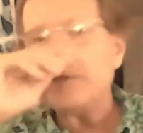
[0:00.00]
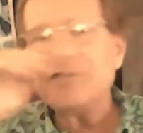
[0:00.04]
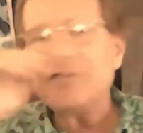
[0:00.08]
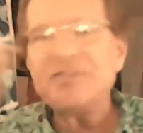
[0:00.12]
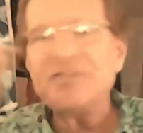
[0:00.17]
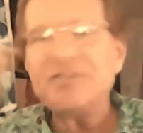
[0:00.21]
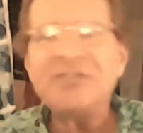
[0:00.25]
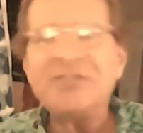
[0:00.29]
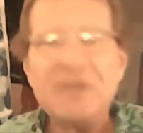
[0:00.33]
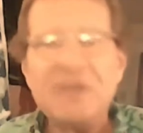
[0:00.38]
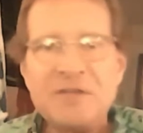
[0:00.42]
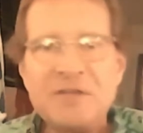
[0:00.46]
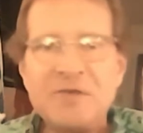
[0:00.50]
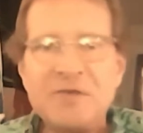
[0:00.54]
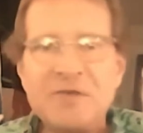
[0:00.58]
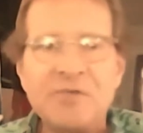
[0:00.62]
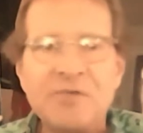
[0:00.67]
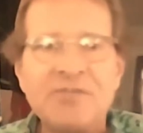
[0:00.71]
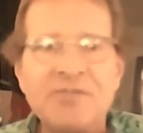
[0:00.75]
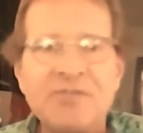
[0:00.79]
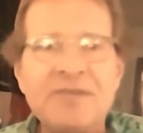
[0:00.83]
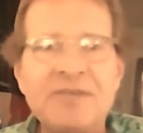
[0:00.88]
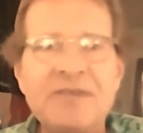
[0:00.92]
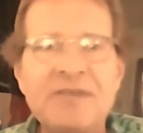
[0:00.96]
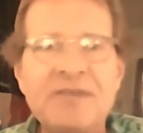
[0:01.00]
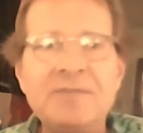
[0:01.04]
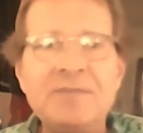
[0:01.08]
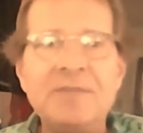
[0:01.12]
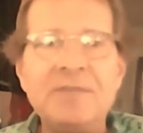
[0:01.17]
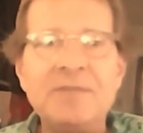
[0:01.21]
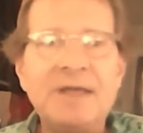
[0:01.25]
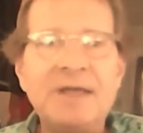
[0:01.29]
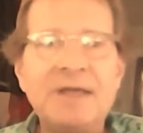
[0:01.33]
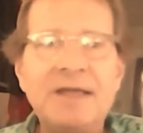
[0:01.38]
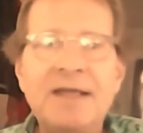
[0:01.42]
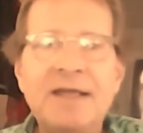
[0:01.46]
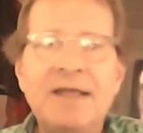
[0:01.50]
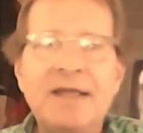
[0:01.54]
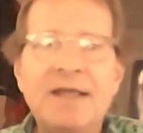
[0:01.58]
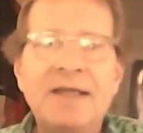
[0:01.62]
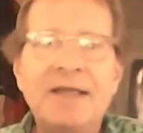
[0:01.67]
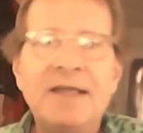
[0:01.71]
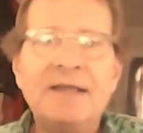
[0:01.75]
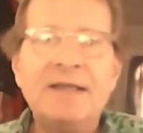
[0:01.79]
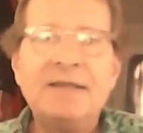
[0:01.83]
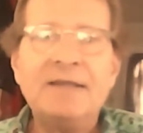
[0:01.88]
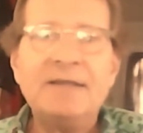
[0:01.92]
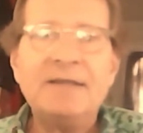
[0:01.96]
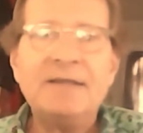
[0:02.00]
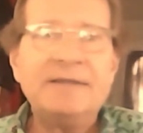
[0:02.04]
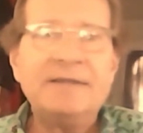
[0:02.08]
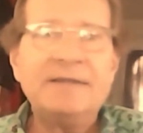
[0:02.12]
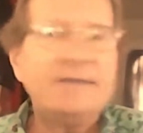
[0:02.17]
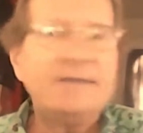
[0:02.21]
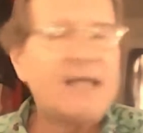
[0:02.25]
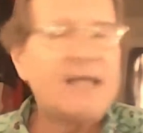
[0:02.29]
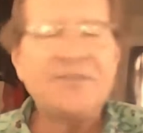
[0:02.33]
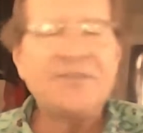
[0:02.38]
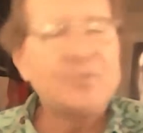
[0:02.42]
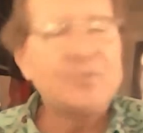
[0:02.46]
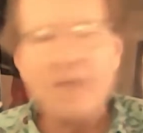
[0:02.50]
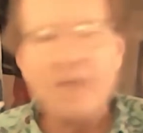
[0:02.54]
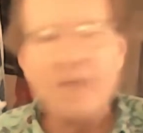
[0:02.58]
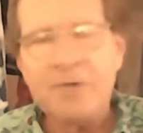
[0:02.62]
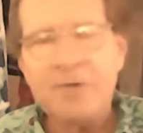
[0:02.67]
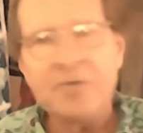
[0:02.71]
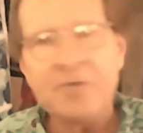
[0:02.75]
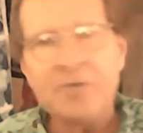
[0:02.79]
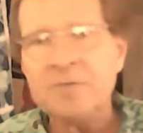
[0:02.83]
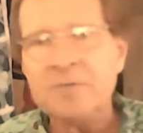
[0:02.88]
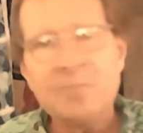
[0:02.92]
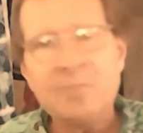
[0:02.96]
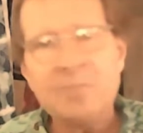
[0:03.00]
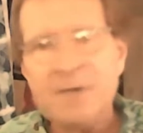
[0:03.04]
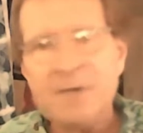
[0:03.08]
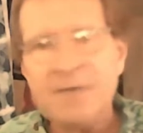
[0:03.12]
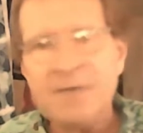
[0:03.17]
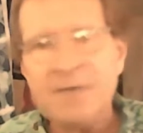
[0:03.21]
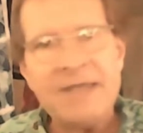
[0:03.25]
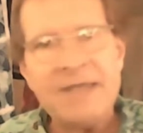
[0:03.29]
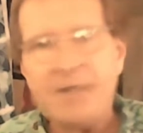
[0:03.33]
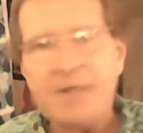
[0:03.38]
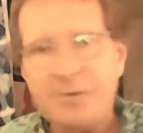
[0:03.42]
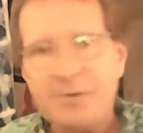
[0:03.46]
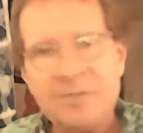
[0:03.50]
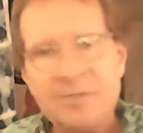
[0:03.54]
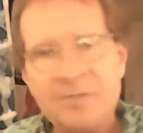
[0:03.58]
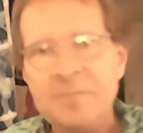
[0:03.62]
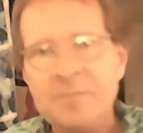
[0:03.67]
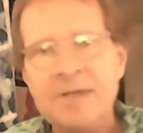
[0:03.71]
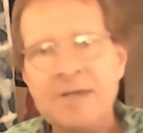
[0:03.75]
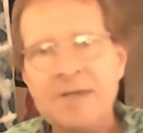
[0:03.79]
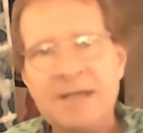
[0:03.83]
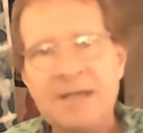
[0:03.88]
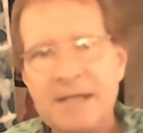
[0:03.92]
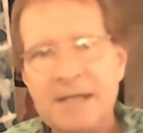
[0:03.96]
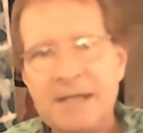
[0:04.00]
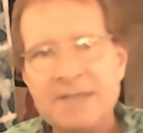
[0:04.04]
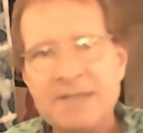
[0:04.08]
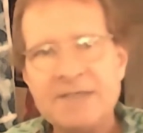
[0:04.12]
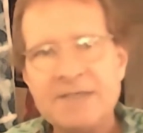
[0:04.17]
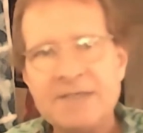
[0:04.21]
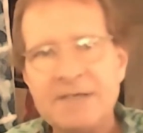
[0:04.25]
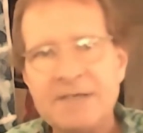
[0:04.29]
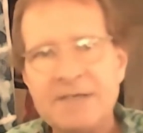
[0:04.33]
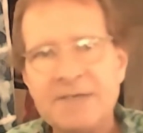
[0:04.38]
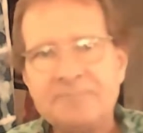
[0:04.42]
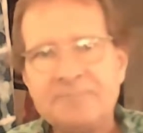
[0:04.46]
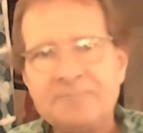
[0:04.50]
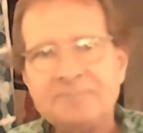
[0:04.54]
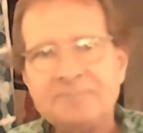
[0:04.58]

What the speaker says: Senior's team, that's who they couldn't beat. They couldn't beat NT.